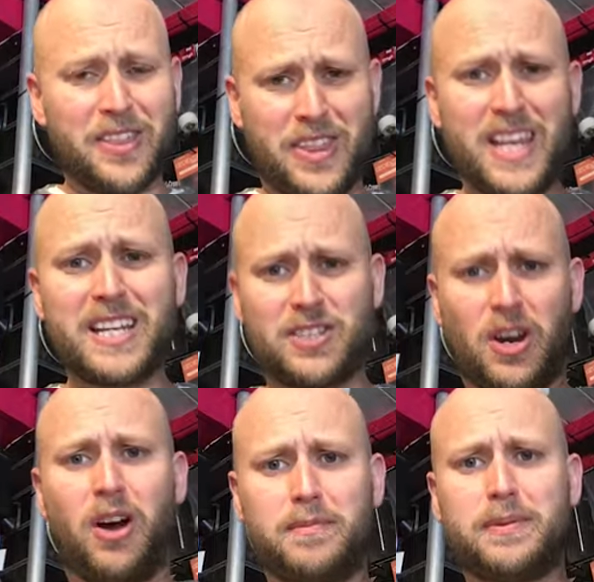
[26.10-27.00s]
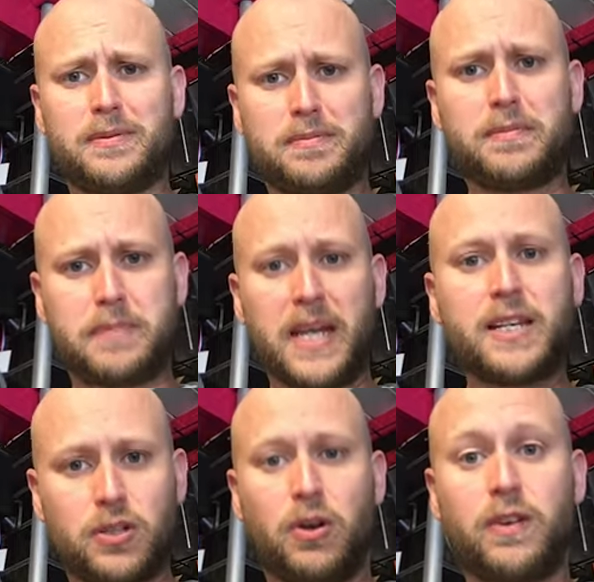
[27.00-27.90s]
the top
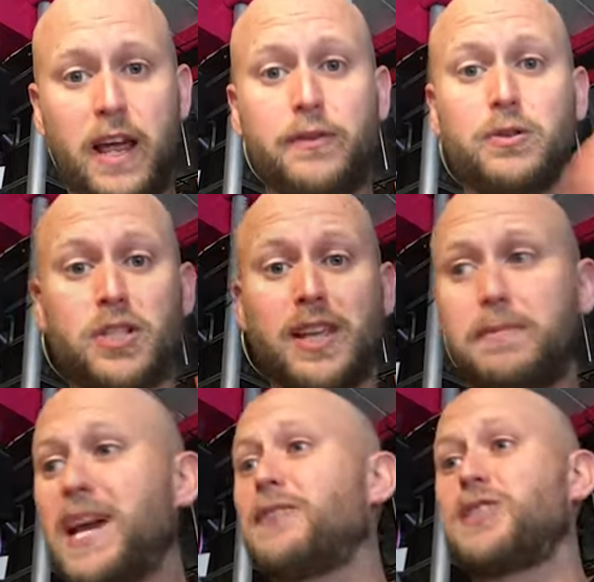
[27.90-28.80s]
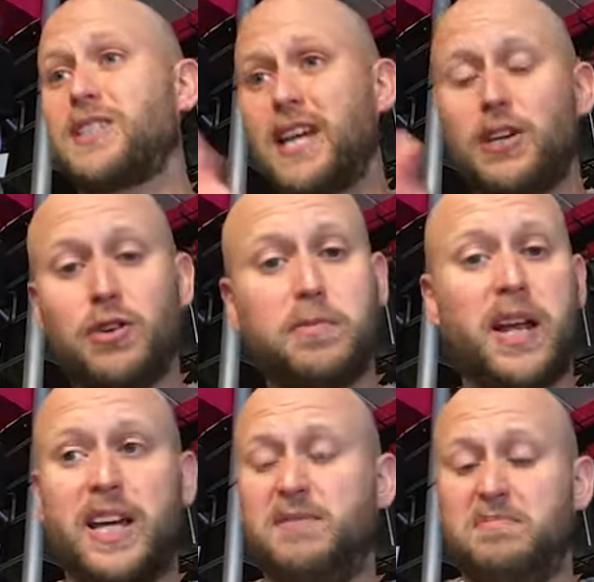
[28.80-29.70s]
peak sort of level to then be able to take your
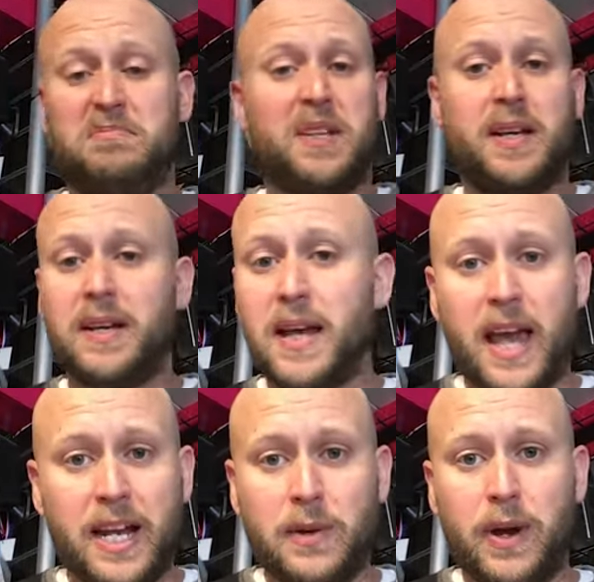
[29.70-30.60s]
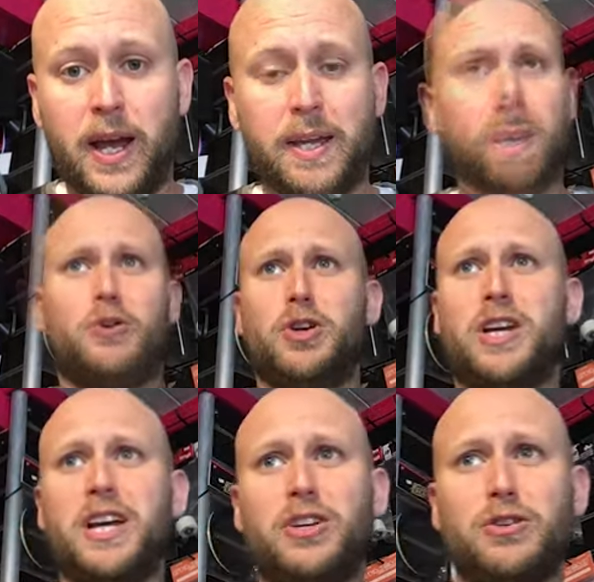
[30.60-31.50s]
playing anywhere. We'll
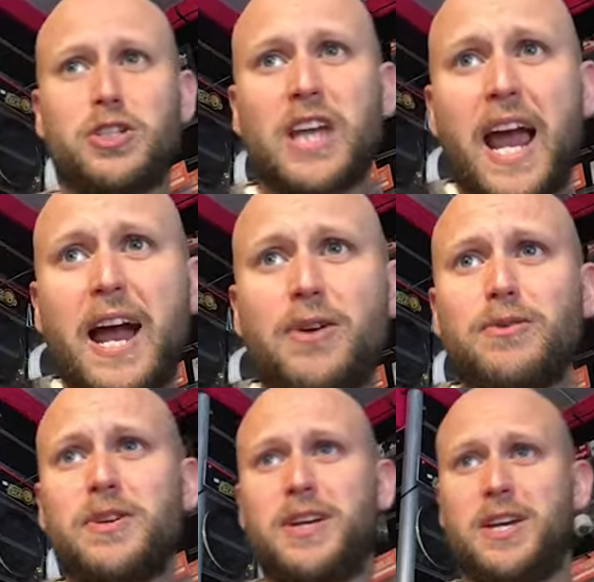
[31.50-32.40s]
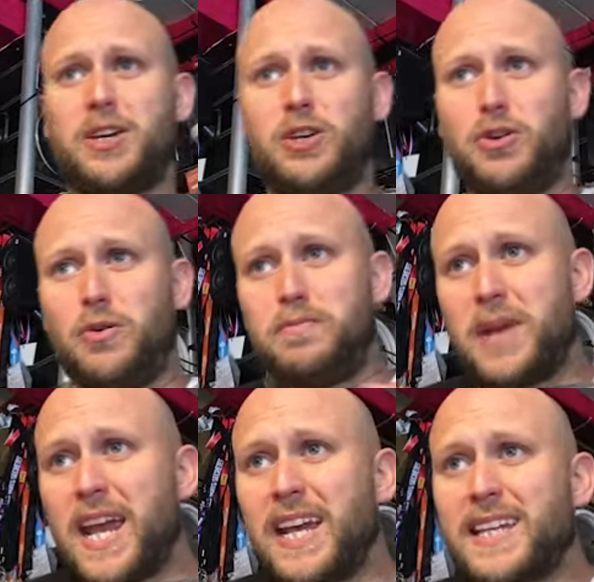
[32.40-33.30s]
look at your sound, your
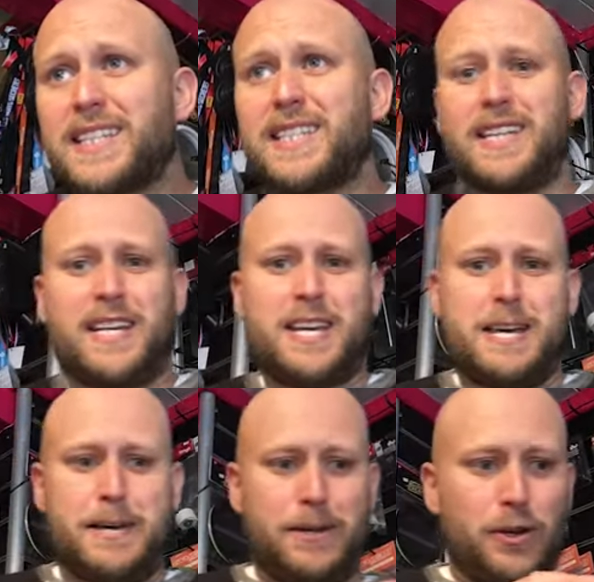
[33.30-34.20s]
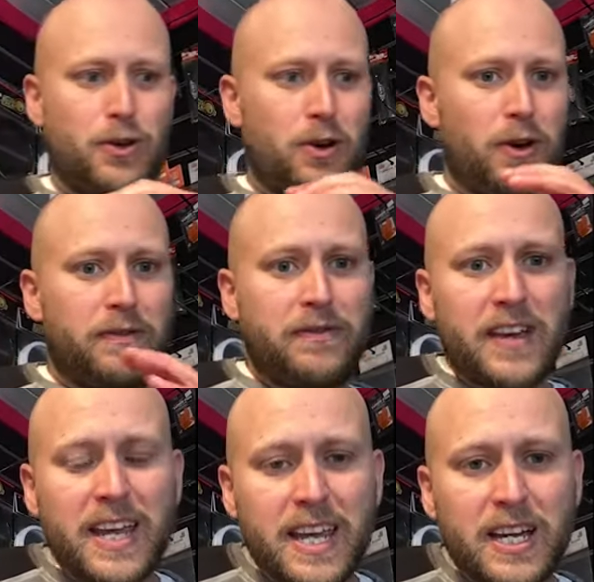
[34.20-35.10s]
mix, your
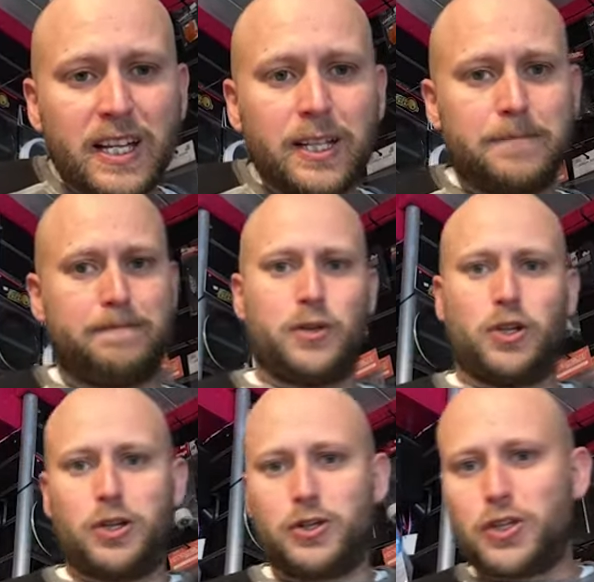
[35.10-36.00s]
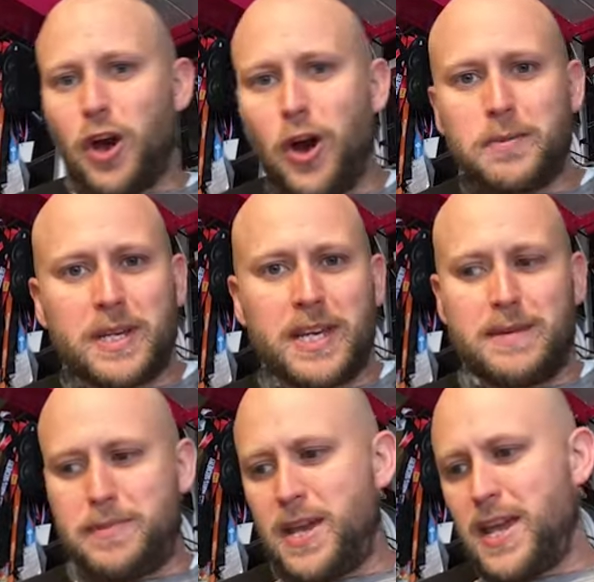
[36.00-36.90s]
feel, your
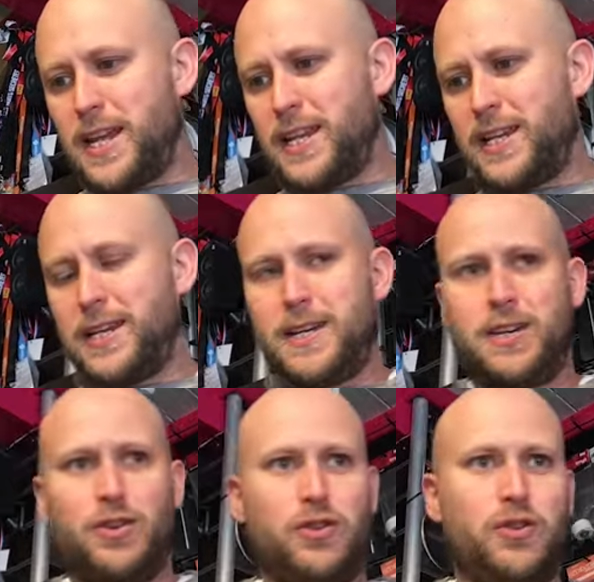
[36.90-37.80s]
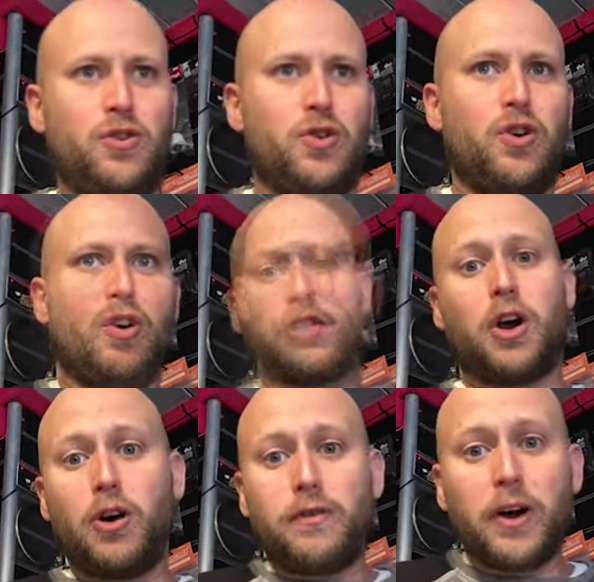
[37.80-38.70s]
timekeeping, your
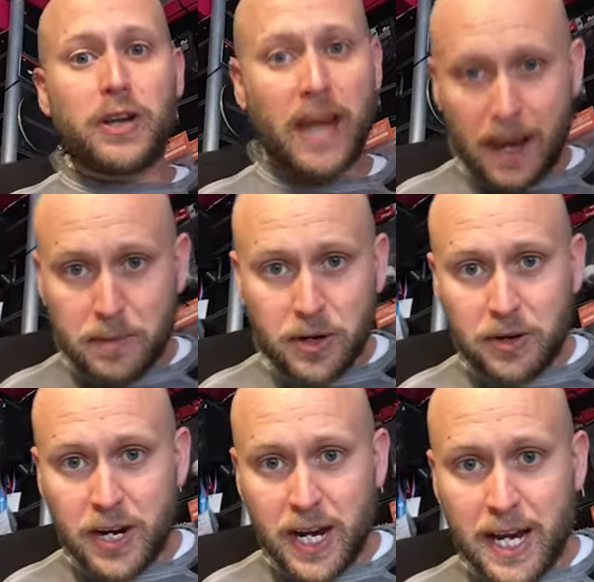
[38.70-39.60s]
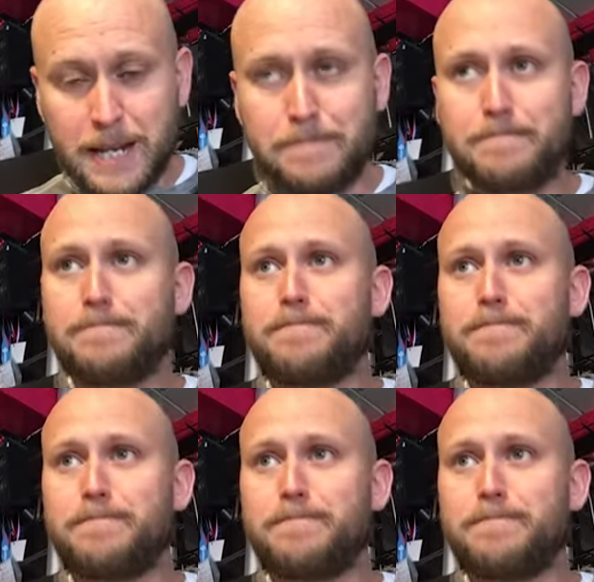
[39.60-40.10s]
style vocabulary,